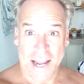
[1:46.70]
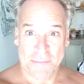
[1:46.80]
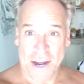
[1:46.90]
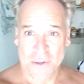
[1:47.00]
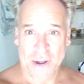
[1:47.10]
day,
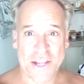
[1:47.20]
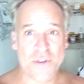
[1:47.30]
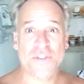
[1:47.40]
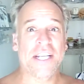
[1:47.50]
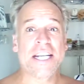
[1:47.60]
by the way,
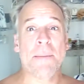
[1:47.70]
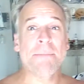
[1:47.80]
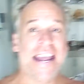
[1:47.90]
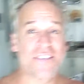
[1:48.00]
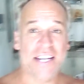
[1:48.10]
using an
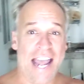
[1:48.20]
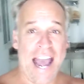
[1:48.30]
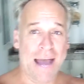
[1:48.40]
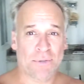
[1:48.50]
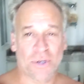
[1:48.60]
amazing
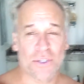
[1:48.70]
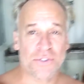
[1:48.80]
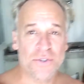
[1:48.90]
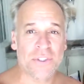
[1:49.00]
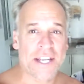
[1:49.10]
app
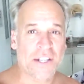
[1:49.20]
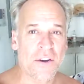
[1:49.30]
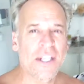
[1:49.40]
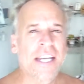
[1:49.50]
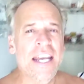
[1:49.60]
called
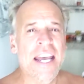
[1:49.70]
Duolingo.